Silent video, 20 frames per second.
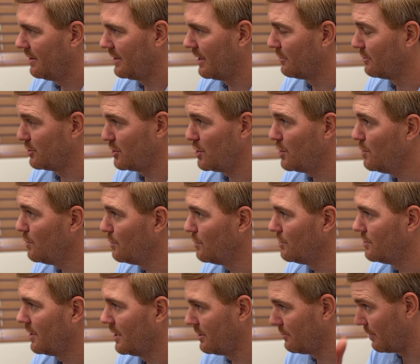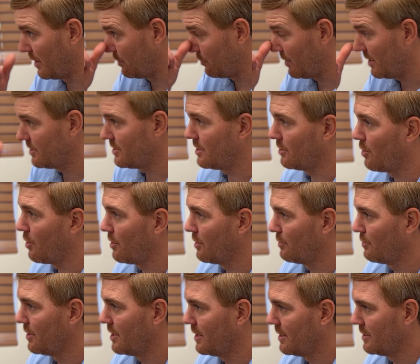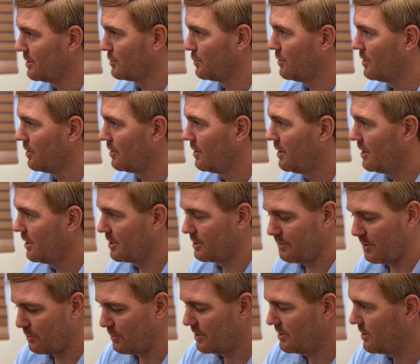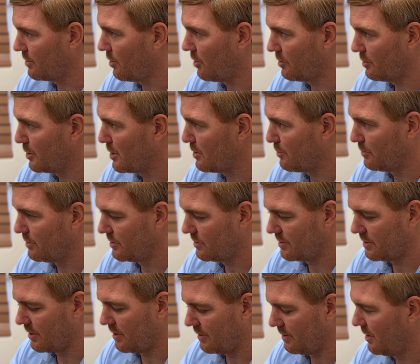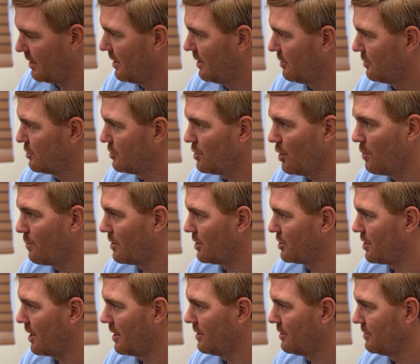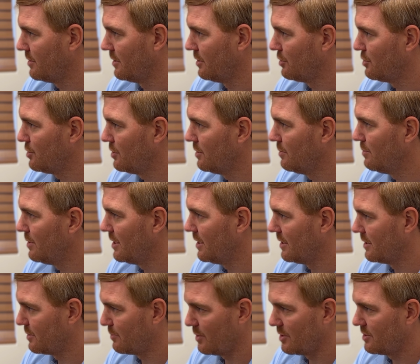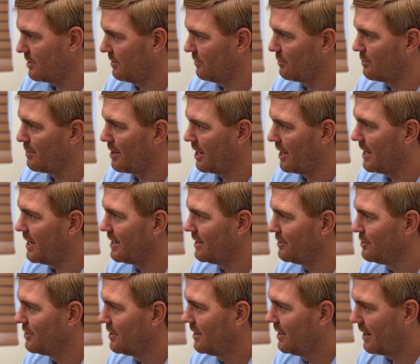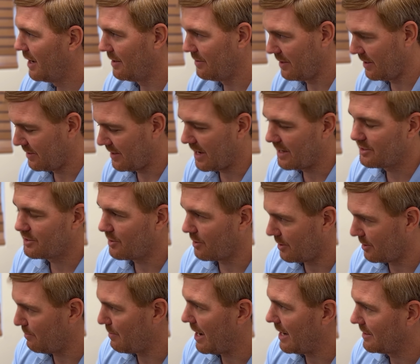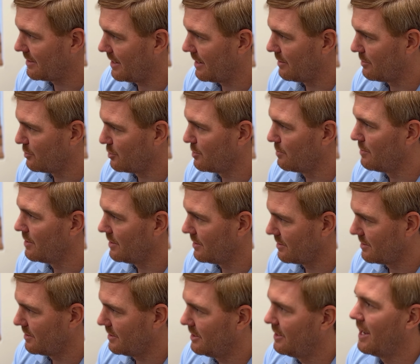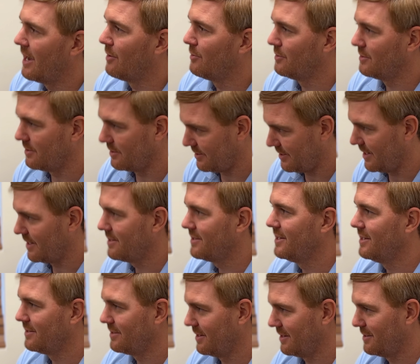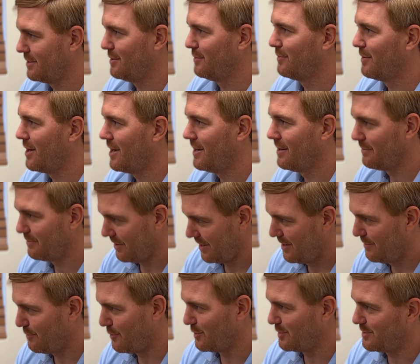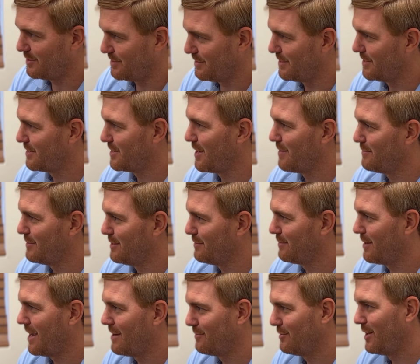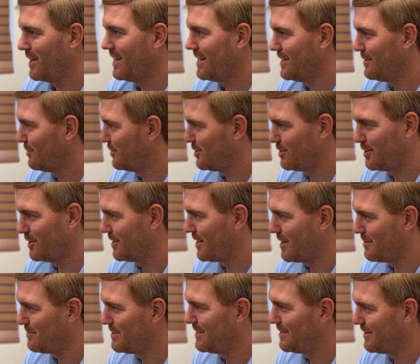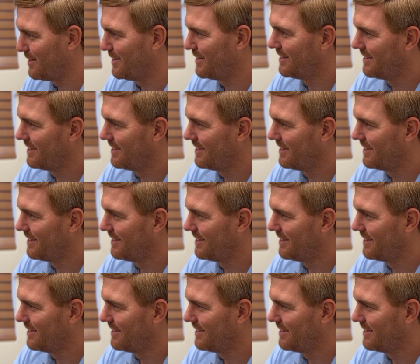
That was huge. And my resting heart rate as well, because my resting heart rate was so much higher than it should be, especially for my age. And then that's gone back down tremendously, down to 60, 65 versus the 75 or 80, which should not be there.